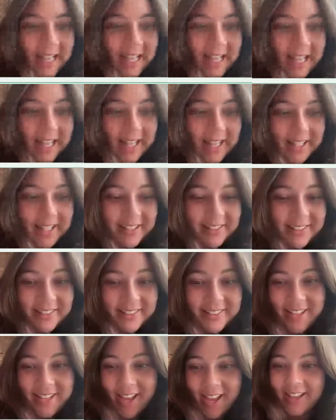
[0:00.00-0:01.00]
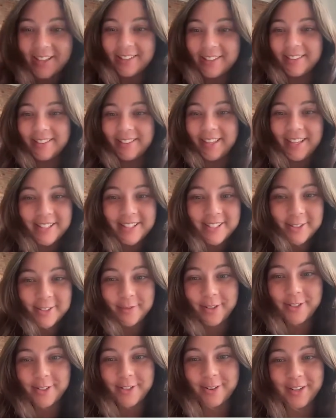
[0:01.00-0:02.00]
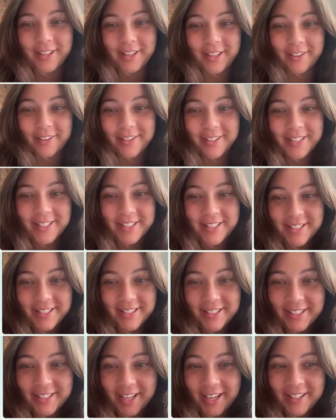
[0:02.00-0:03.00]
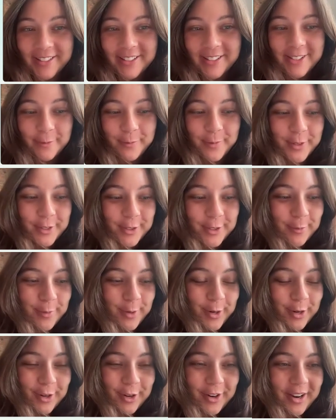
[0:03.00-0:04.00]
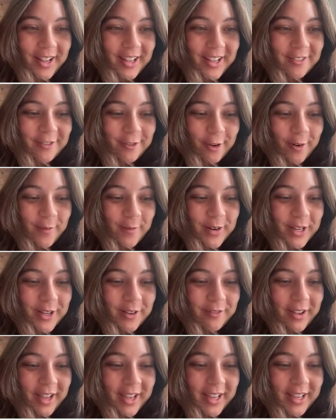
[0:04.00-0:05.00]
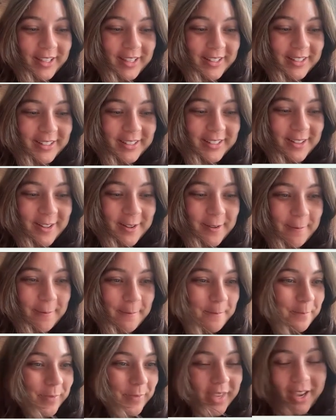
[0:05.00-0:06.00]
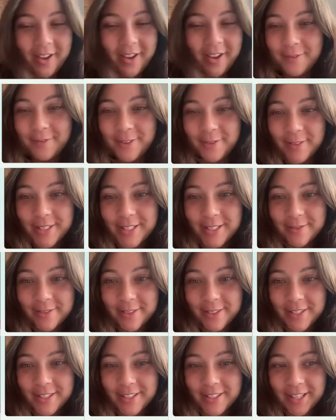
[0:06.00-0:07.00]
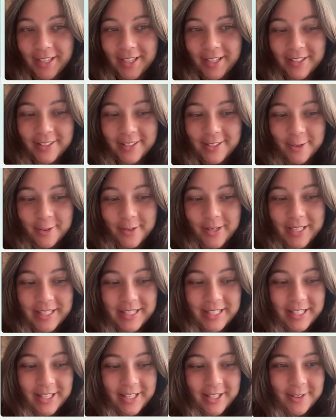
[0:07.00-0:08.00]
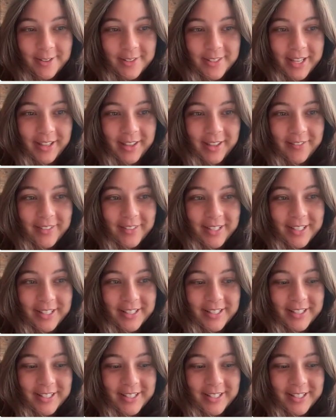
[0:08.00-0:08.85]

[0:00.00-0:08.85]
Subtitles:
And yeah, thanks so much, Ori. That was super, super informative. And yeah, Optimism's like so easy to use. I love it.